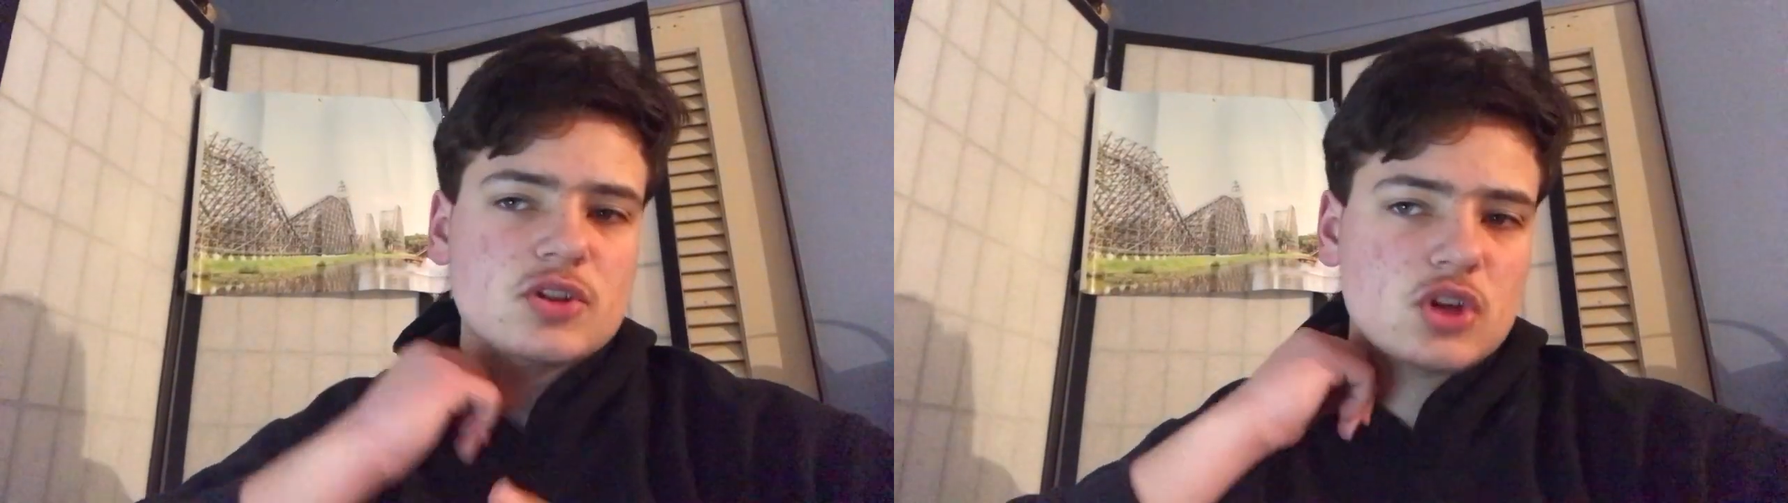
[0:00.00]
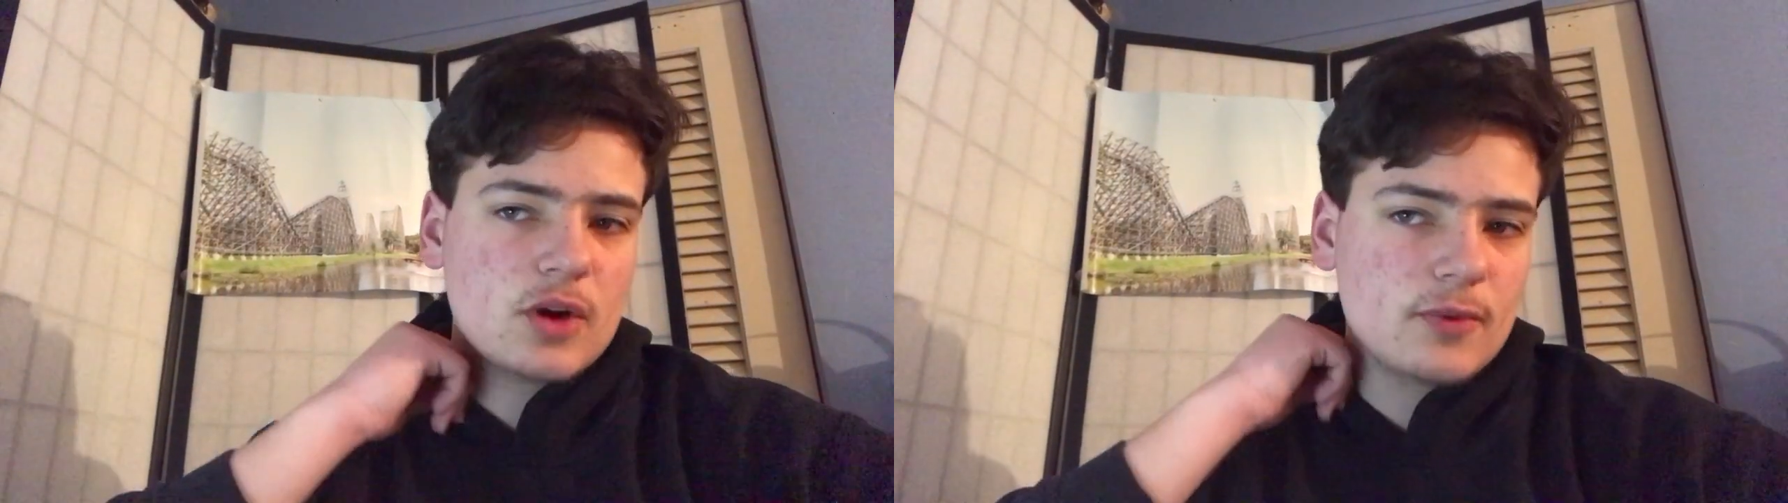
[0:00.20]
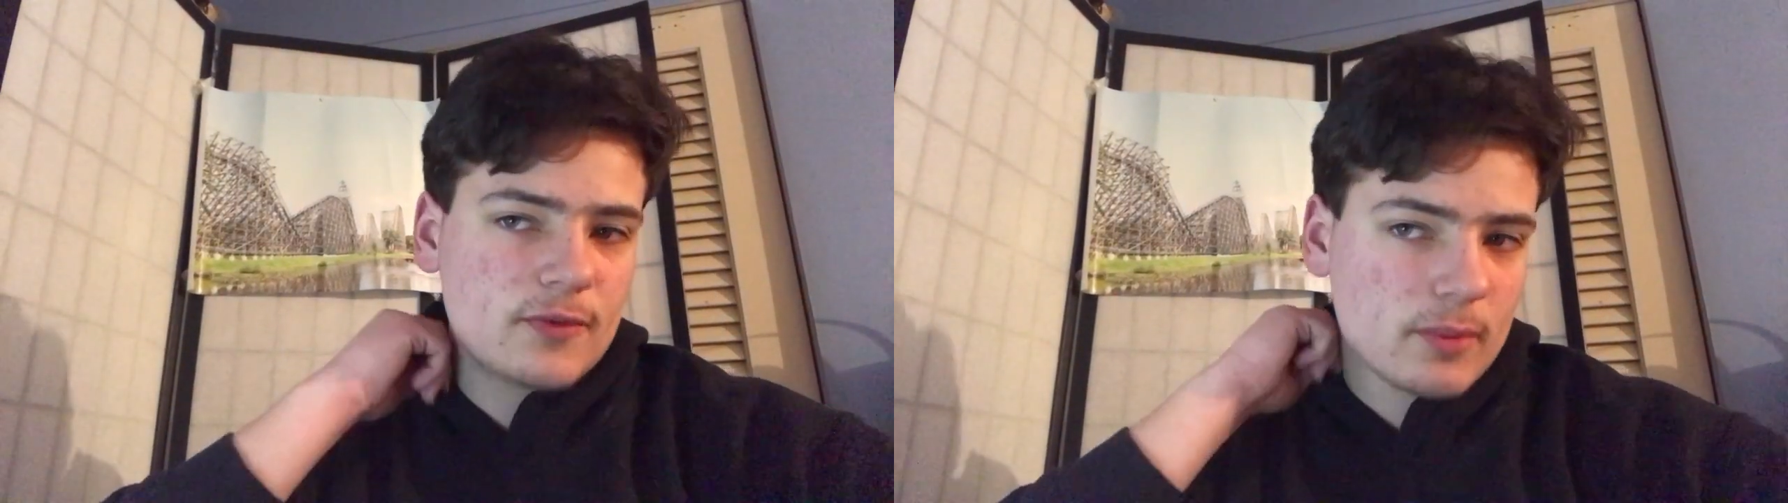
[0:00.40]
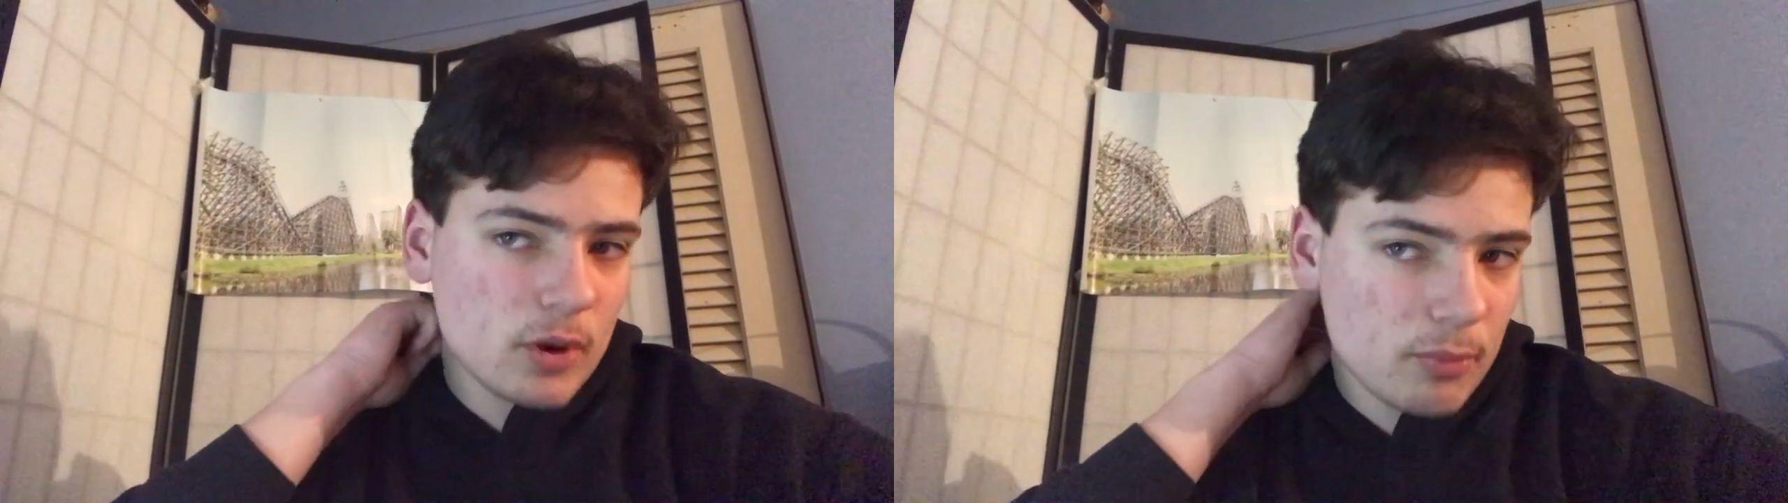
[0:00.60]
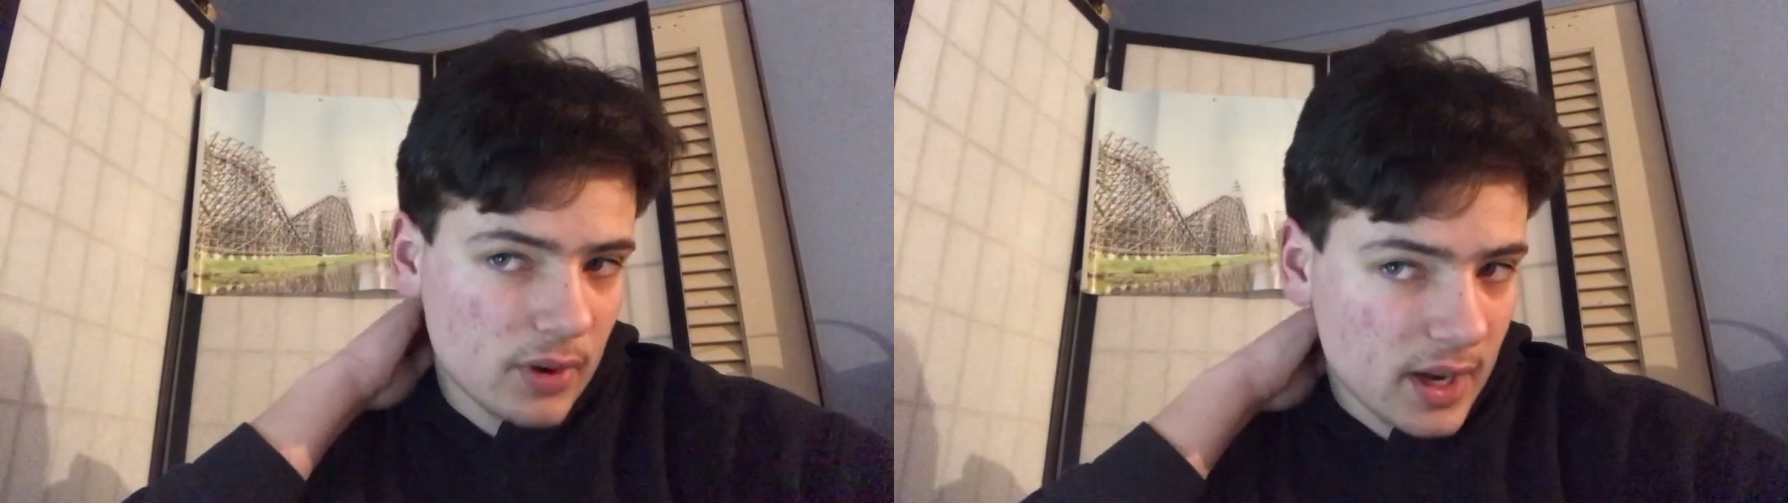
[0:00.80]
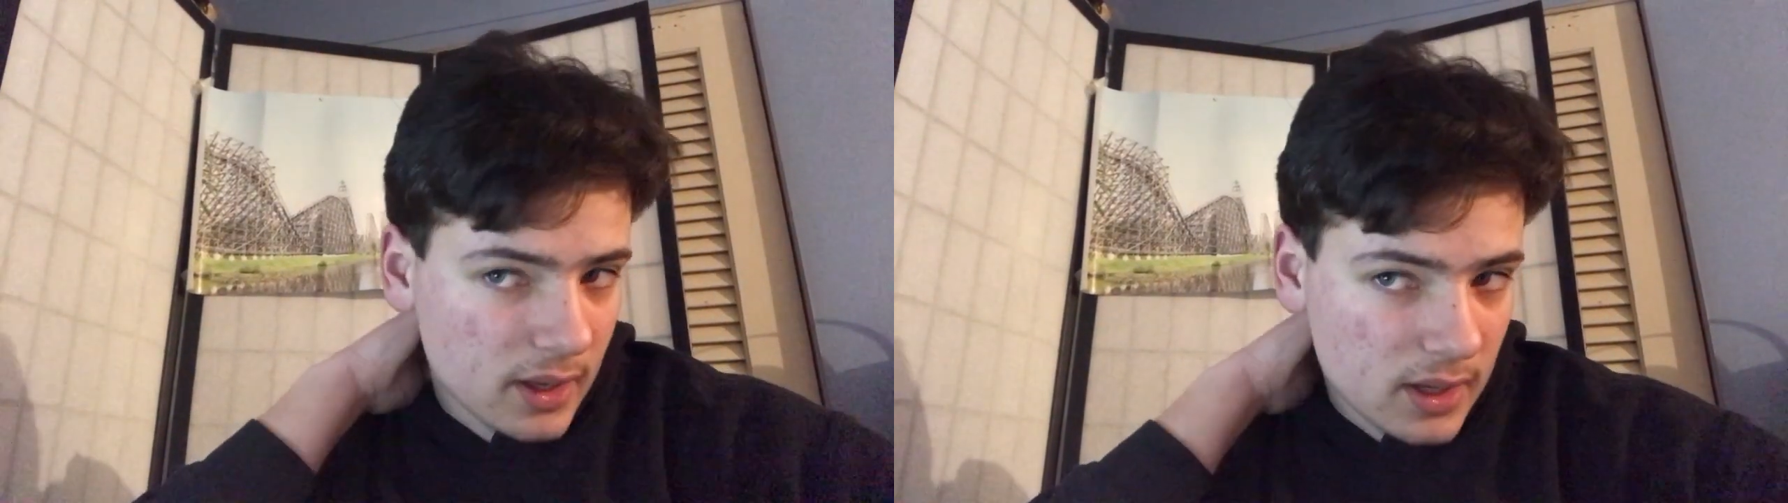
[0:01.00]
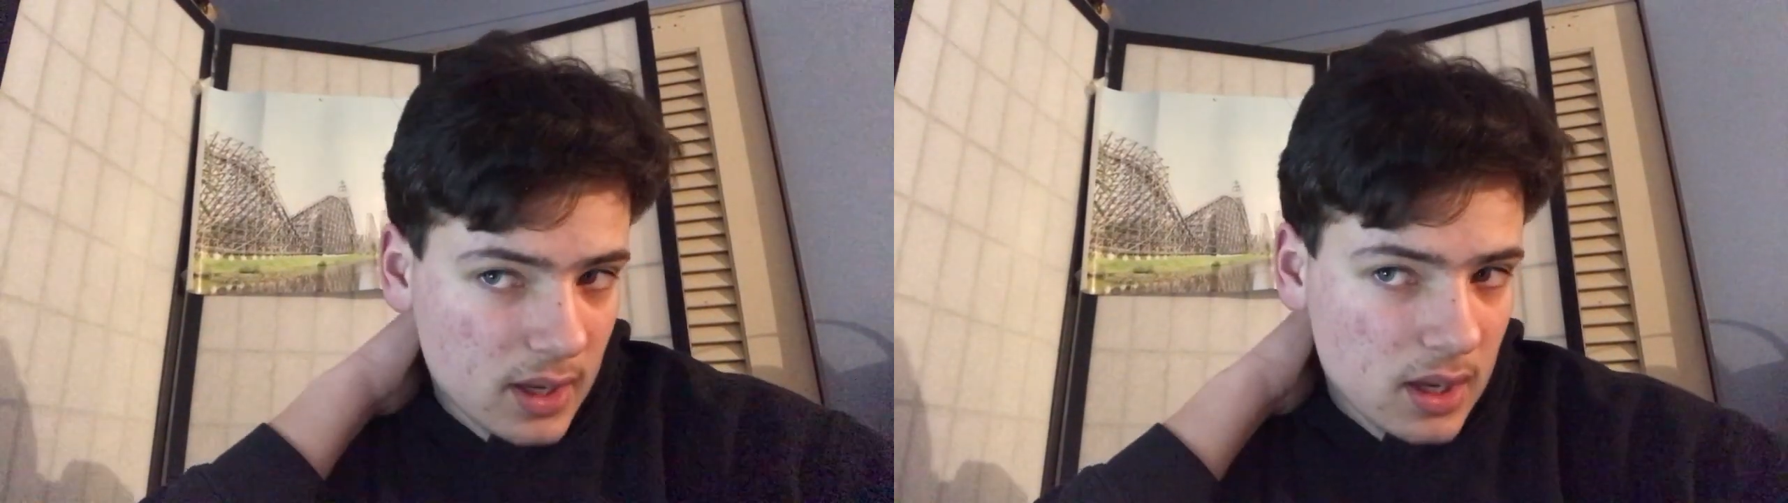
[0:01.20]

start off with February break